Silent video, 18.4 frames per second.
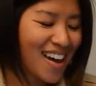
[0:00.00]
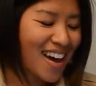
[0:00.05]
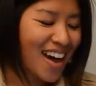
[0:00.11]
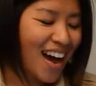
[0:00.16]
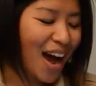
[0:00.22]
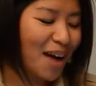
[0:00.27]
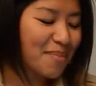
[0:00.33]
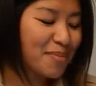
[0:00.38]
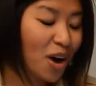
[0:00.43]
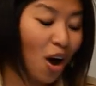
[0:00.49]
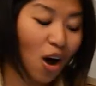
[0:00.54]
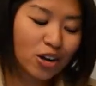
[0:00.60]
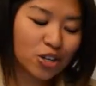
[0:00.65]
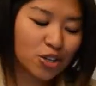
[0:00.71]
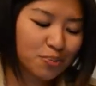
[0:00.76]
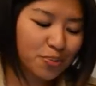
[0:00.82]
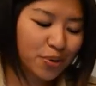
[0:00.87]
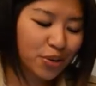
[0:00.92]
I'm an
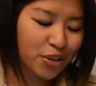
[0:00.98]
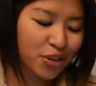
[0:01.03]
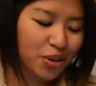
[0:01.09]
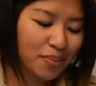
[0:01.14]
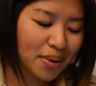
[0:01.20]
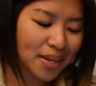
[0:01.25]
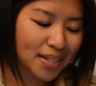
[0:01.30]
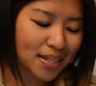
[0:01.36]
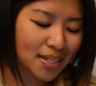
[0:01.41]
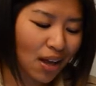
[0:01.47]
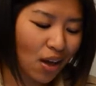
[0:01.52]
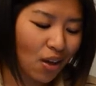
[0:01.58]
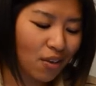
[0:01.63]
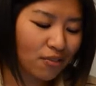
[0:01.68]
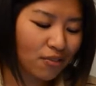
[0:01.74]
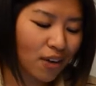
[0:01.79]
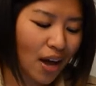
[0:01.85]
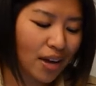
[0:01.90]
entrepreneur
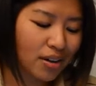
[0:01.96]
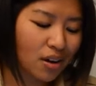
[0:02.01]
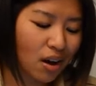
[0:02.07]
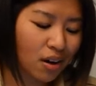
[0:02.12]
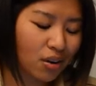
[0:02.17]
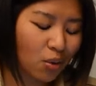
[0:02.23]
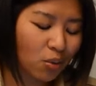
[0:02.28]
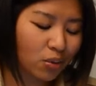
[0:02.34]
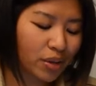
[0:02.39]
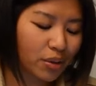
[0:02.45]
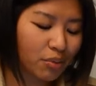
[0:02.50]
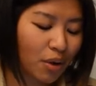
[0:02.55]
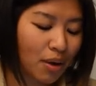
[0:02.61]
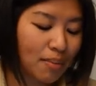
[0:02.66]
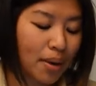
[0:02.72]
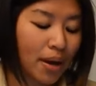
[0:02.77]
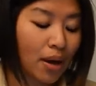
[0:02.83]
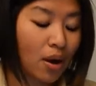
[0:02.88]
myself. I not only
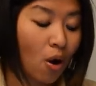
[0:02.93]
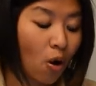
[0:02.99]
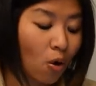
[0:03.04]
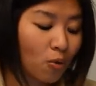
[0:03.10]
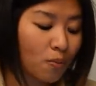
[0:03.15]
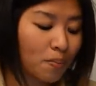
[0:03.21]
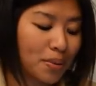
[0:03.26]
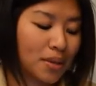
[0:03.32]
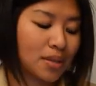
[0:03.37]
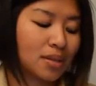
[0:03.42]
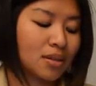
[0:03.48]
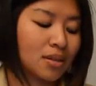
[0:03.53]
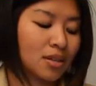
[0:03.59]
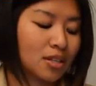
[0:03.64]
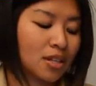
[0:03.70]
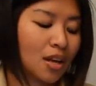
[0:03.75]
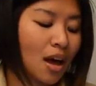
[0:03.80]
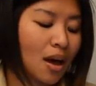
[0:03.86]
run my own
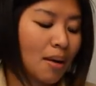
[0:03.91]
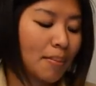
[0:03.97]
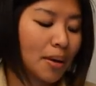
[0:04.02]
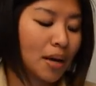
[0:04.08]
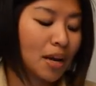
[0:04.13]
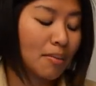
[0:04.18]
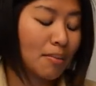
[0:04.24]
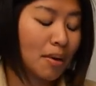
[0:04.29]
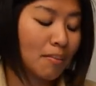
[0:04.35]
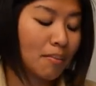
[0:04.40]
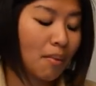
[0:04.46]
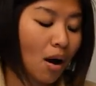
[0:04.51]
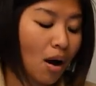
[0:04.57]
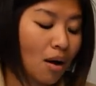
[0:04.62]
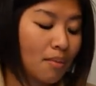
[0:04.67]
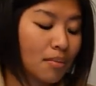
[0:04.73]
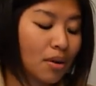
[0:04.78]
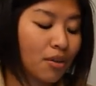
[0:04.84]
business, but am a
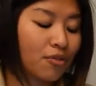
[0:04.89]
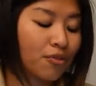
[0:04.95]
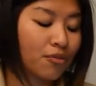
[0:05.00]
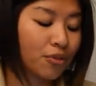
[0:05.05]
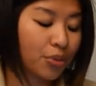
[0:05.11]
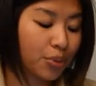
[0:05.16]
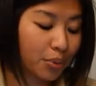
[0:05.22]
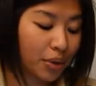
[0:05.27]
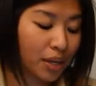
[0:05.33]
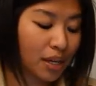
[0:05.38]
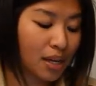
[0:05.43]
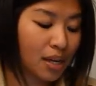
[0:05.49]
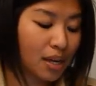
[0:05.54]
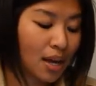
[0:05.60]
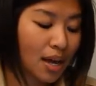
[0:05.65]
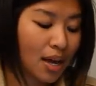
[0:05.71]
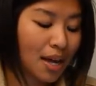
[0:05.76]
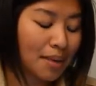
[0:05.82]
mom of
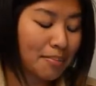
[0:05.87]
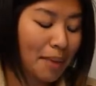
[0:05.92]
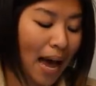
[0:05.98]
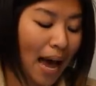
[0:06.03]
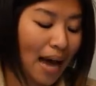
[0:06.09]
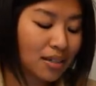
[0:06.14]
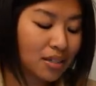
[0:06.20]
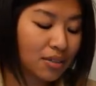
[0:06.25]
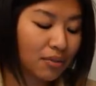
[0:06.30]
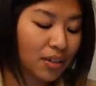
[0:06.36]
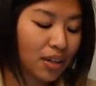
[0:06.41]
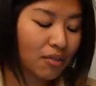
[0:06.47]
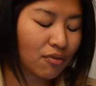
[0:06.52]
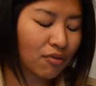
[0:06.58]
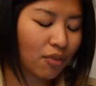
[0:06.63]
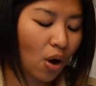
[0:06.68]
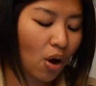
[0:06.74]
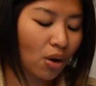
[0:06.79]
3, am actively
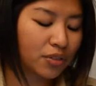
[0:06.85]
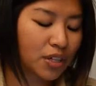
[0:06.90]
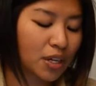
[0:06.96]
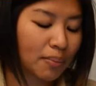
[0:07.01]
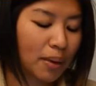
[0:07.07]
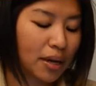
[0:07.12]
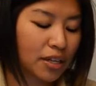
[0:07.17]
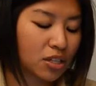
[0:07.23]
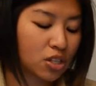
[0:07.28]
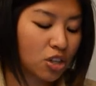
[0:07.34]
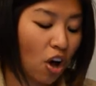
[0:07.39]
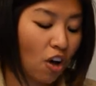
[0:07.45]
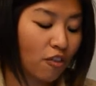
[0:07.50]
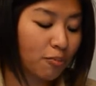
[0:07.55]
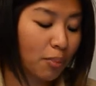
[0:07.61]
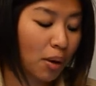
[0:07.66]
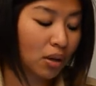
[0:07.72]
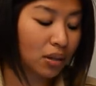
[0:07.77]
involved in my
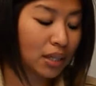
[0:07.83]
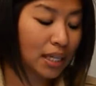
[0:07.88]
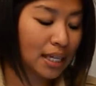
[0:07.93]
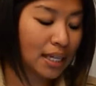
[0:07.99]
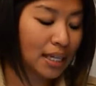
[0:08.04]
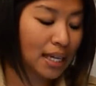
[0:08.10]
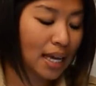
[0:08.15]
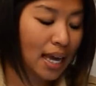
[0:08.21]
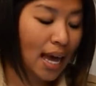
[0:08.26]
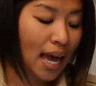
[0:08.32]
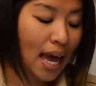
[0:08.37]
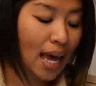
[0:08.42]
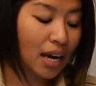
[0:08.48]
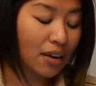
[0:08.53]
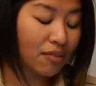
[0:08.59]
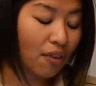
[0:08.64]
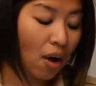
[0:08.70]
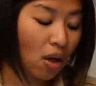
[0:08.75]
softball league,
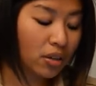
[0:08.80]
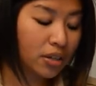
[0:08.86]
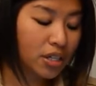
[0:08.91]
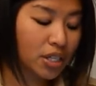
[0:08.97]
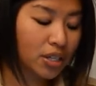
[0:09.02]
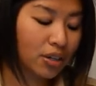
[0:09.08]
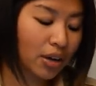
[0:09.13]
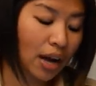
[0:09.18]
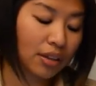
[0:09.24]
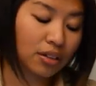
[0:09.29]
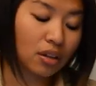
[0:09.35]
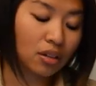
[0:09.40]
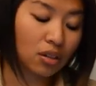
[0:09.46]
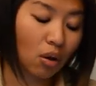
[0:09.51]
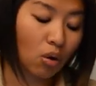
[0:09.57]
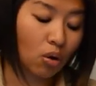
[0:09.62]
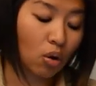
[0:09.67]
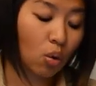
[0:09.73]
and I volunteer at the
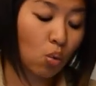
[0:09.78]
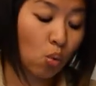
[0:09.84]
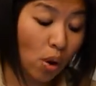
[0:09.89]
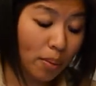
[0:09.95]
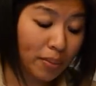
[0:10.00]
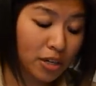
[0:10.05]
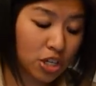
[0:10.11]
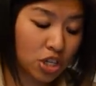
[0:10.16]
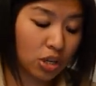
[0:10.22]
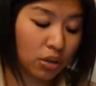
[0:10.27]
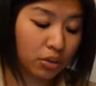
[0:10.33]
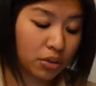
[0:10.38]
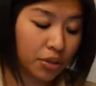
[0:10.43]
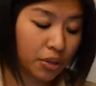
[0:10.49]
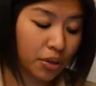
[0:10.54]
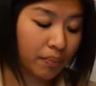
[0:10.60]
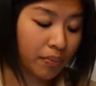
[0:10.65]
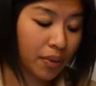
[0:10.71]
local women's
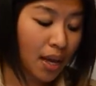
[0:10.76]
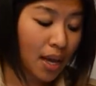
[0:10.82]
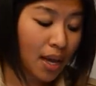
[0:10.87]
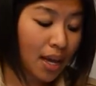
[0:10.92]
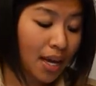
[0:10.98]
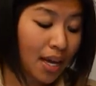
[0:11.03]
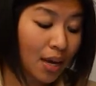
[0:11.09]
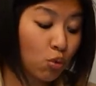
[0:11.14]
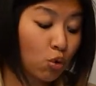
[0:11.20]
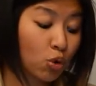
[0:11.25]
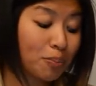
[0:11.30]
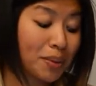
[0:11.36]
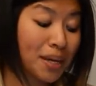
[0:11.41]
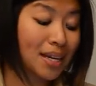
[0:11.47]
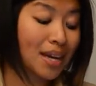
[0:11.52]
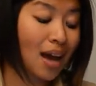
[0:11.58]
shelter. It would be an